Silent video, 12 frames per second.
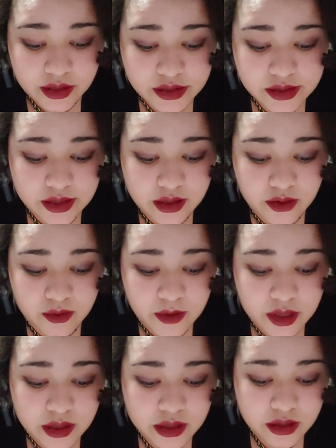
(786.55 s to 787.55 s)
So
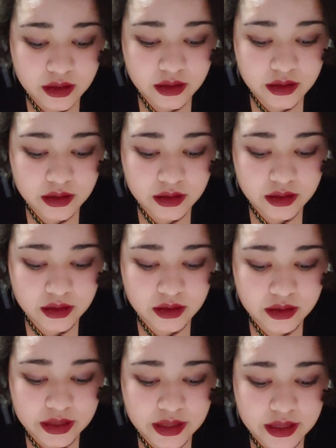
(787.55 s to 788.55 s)

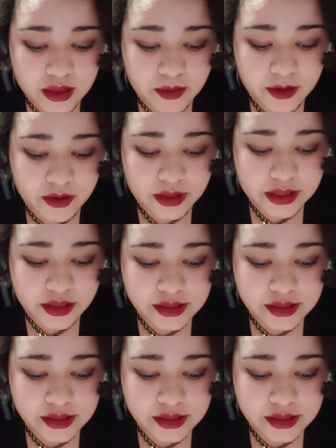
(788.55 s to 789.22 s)
the inability